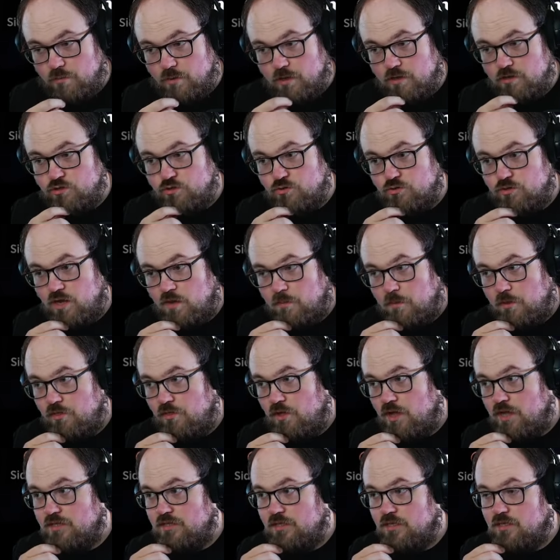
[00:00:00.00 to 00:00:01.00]
we drew double
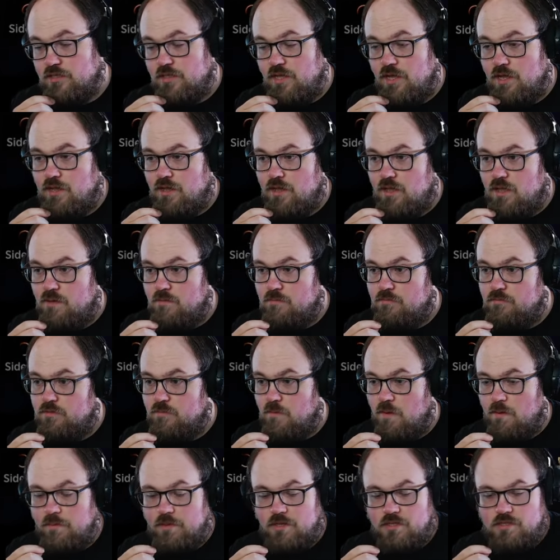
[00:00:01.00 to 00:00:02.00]
Thoughtseize that game to
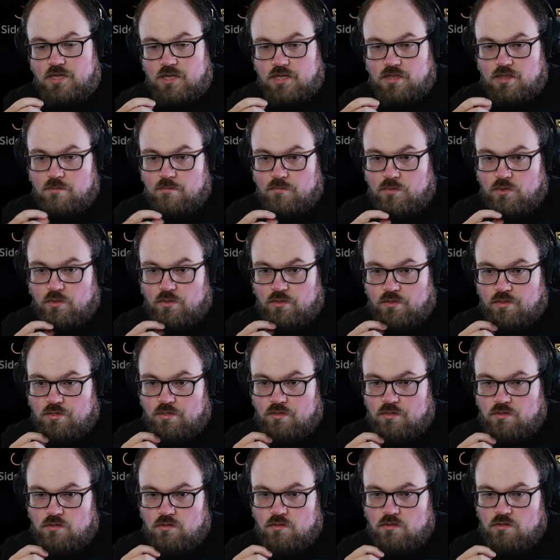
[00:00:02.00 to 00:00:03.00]
be able to take them both